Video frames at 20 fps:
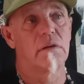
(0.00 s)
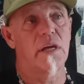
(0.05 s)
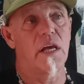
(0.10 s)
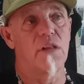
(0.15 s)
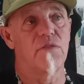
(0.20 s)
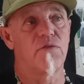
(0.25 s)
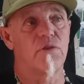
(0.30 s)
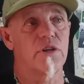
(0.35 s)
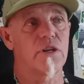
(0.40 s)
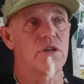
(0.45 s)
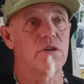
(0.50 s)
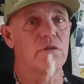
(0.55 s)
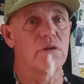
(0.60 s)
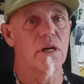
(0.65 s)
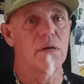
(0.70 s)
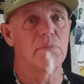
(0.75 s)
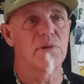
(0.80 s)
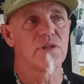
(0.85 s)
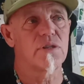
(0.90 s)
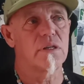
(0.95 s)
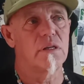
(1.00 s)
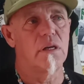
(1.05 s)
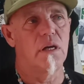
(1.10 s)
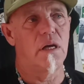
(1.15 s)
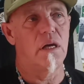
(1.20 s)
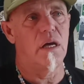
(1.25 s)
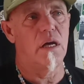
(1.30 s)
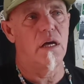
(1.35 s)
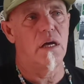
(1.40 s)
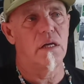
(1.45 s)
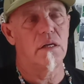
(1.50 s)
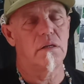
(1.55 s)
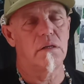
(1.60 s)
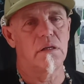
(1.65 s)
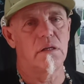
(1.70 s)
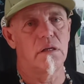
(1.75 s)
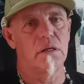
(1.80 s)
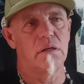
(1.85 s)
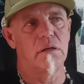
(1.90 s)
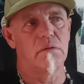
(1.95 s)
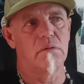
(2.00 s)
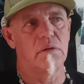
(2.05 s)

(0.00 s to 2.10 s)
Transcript: California cucumbers? Uh, uh, no,